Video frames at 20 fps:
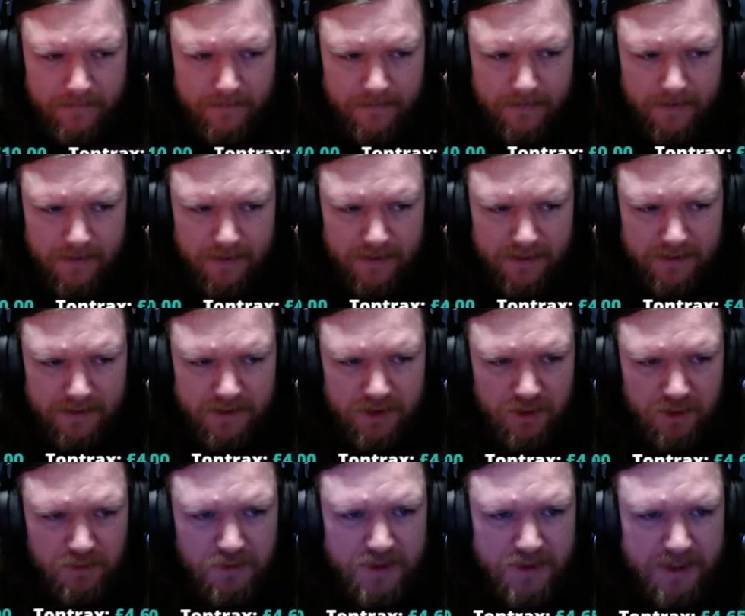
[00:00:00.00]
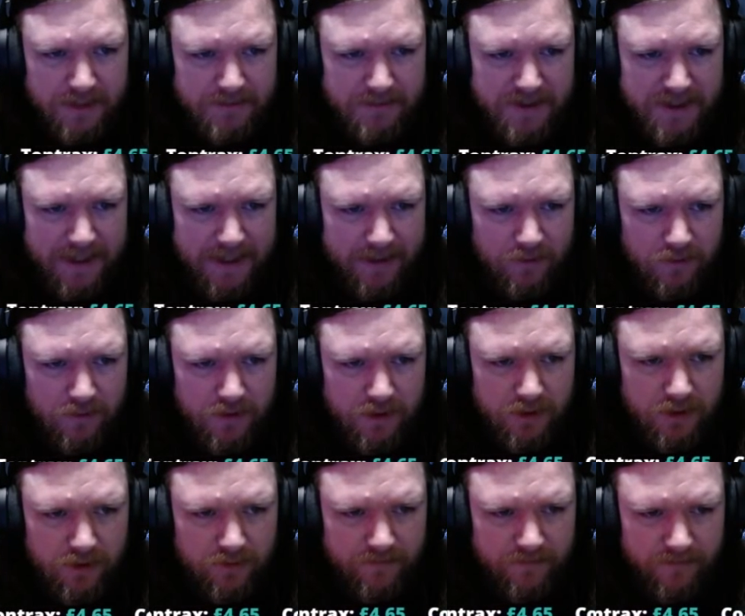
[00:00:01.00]
I think, 2 steps down
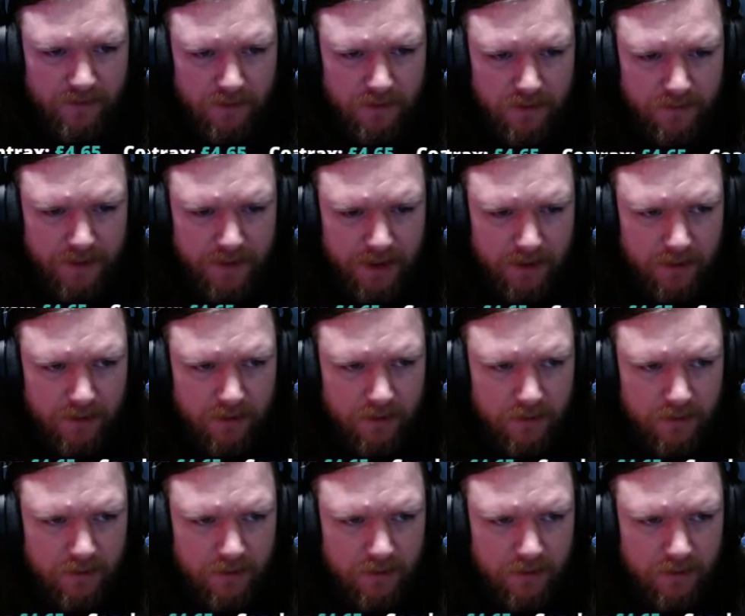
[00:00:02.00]
to full dominion.